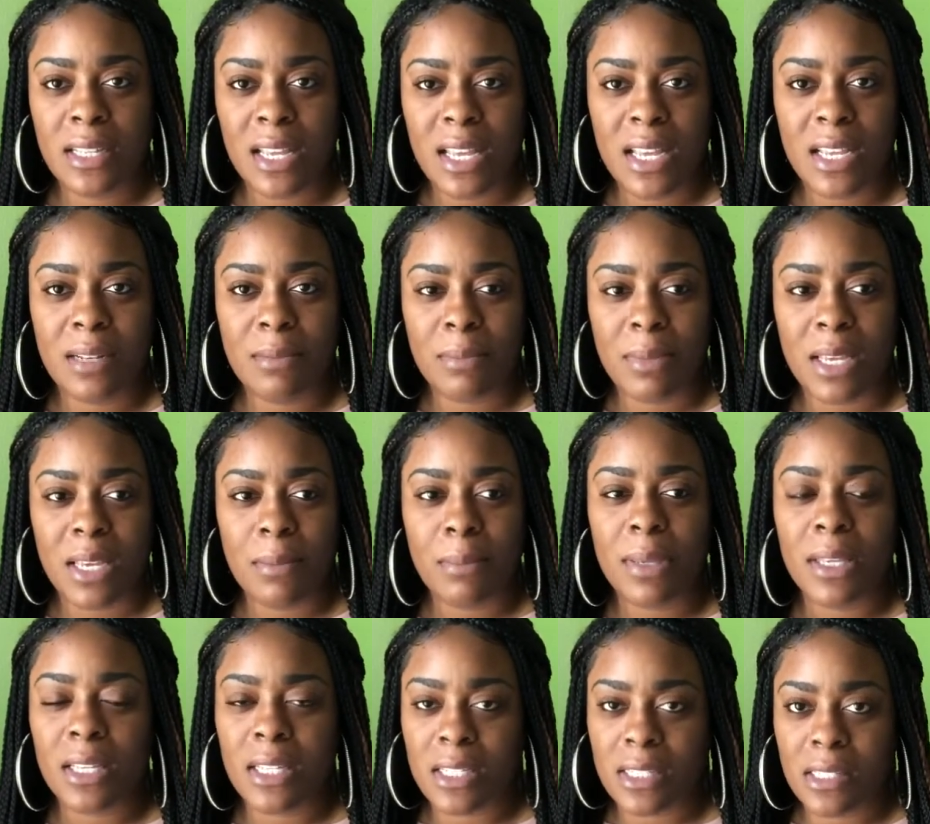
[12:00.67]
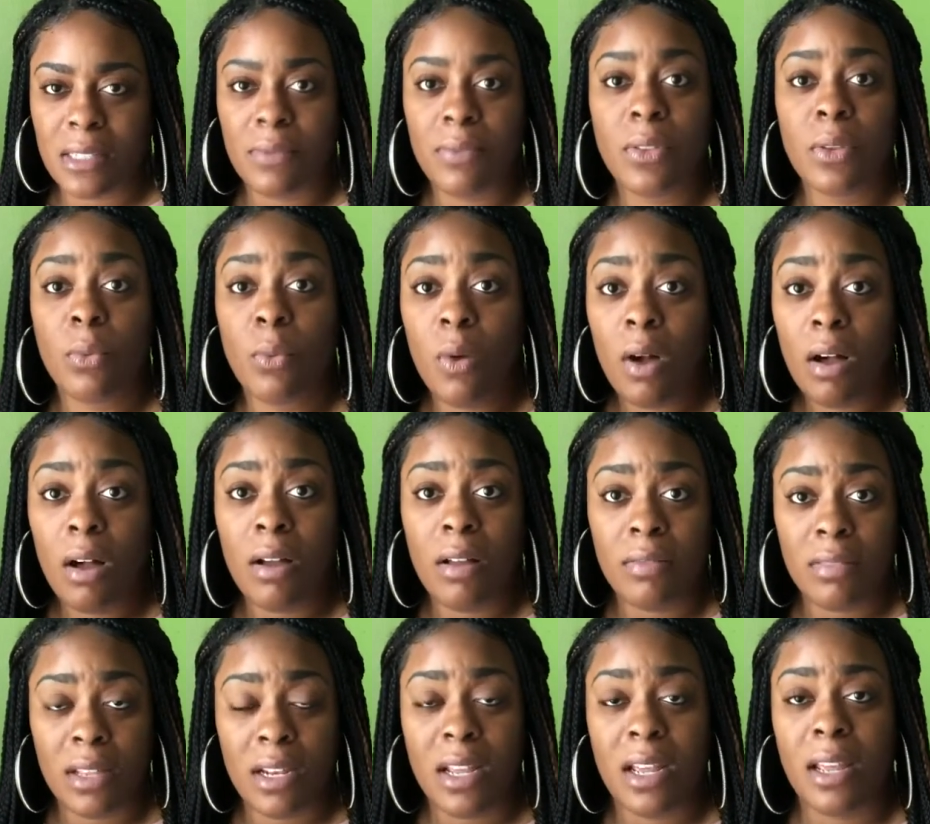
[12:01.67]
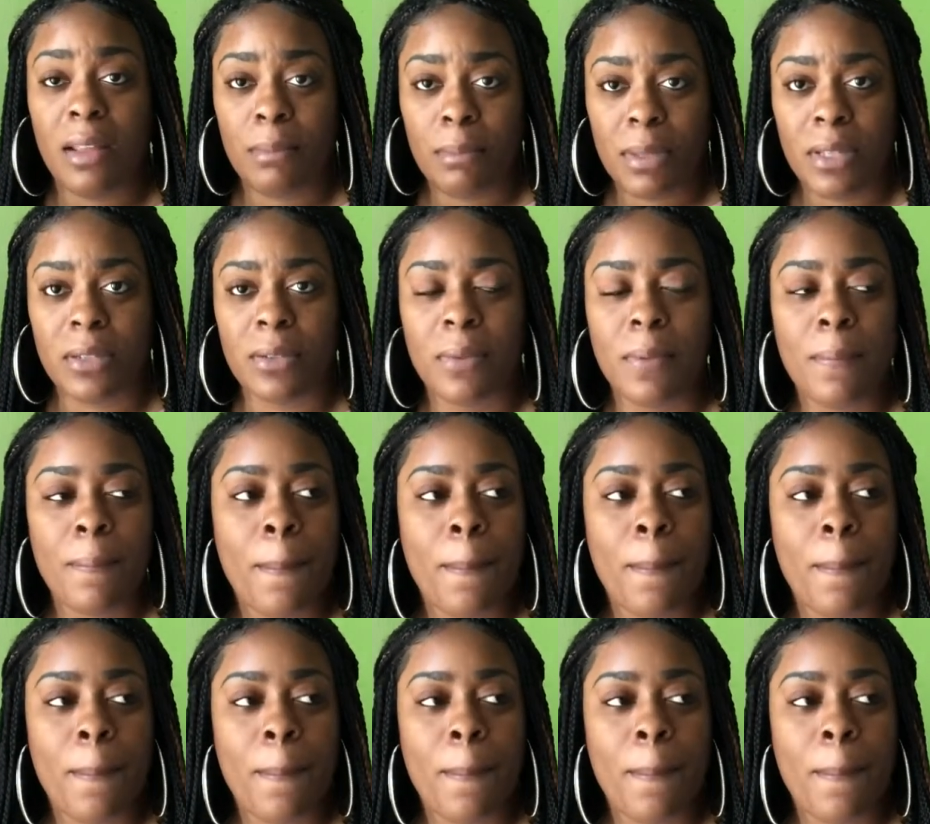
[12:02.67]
in me because of the wall that I had built.